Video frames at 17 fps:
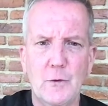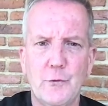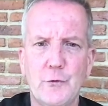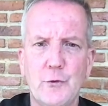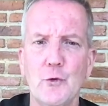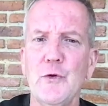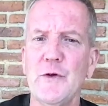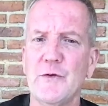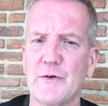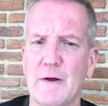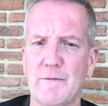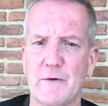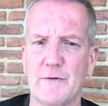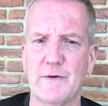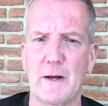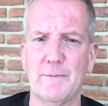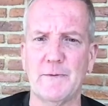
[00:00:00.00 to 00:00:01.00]
Do these 7
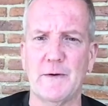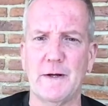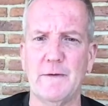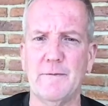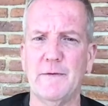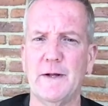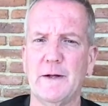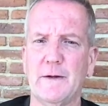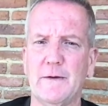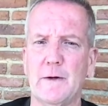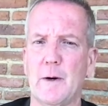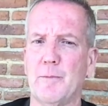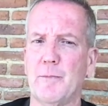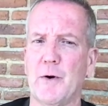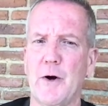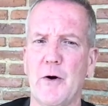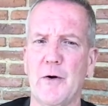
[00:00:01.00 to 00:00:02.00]
steps and give LinkedIn a
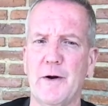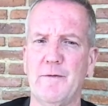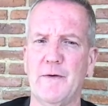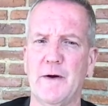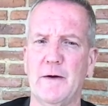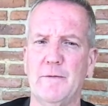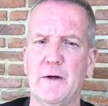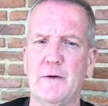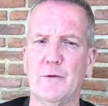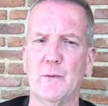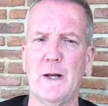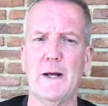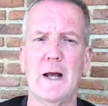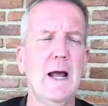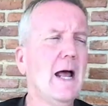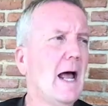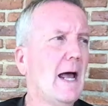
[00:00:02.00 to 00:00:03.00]
priority 5 days a
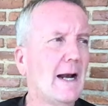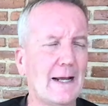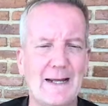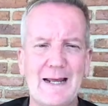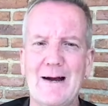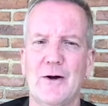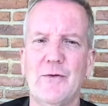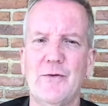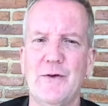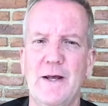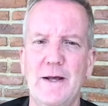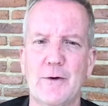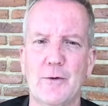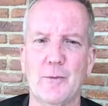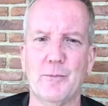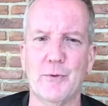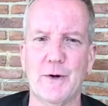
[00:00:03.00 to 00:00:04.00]
week, and I guarantee
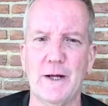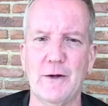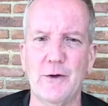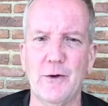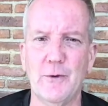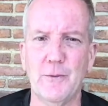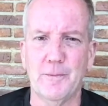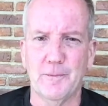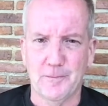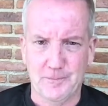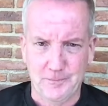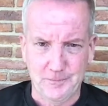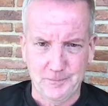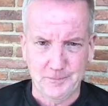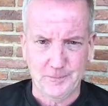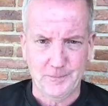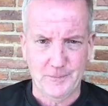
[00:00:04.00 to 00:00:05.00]
it'll bring you
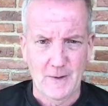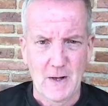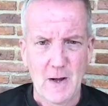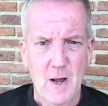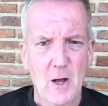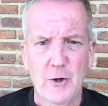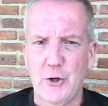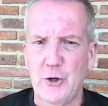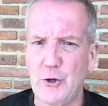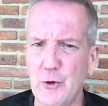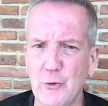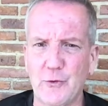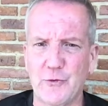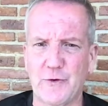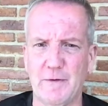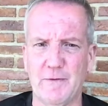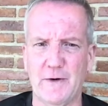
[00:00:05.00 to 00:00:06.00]

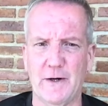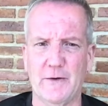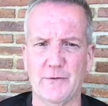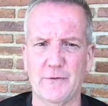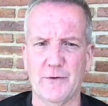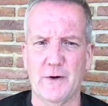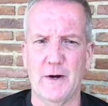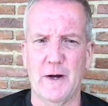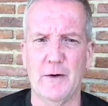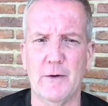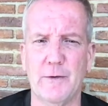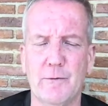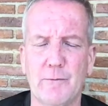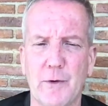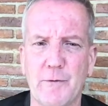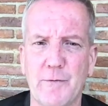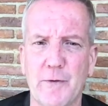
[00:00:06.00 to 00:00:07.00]
huge dividends
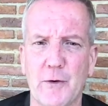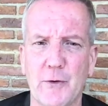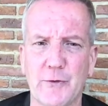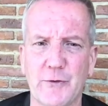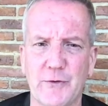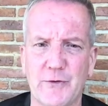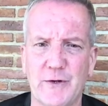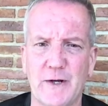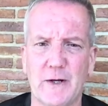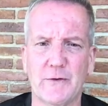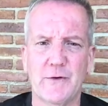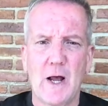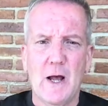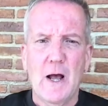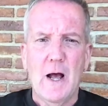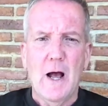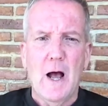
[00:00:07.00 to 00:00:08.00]
and referrals and sales.
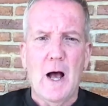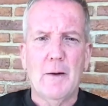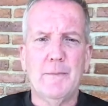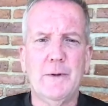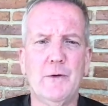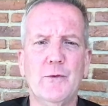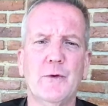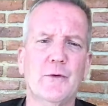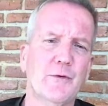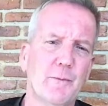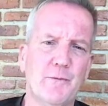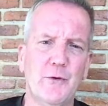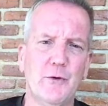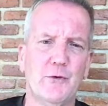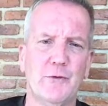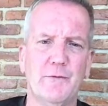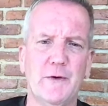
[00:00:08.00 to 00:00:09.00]
I'll be doing some
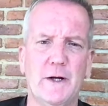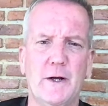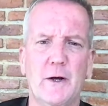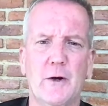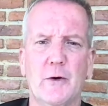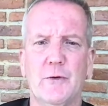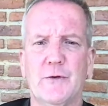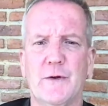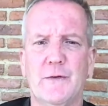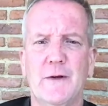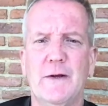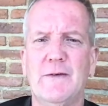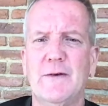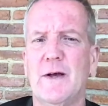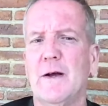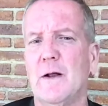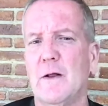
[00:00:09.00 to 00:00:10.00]
future videos in
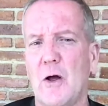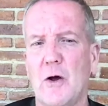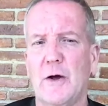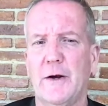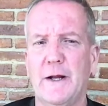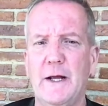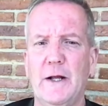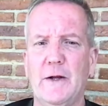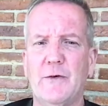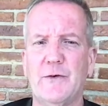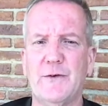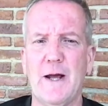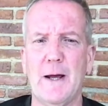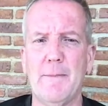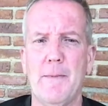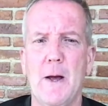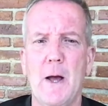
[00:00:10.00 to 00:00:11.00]
detail on each
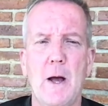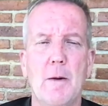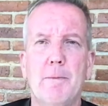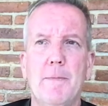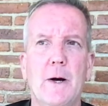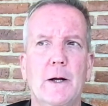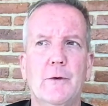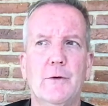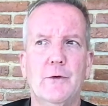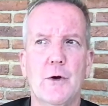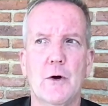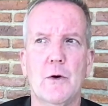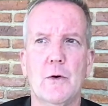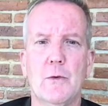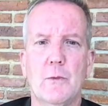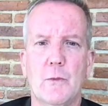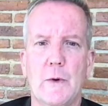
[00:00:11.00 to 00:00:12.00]
step, but
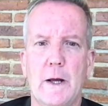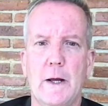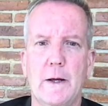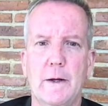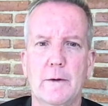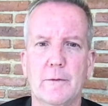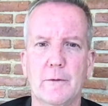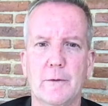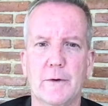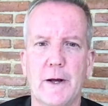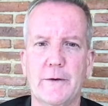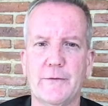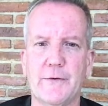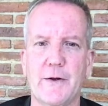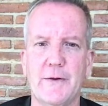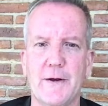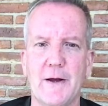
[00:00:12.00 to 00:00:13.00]
don't wait or
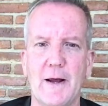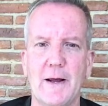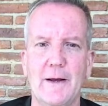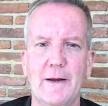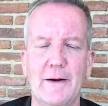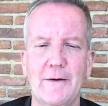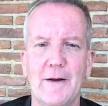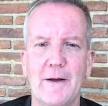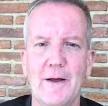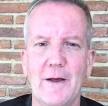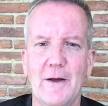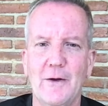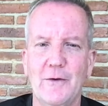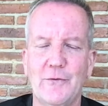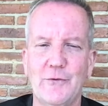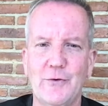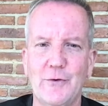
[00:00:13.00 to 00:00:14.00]
hesitate
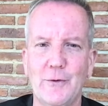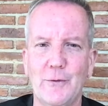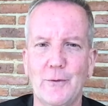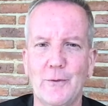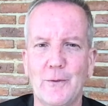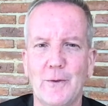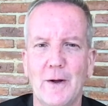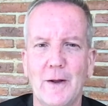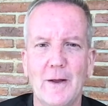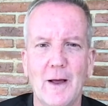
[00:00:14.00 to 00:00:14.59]
to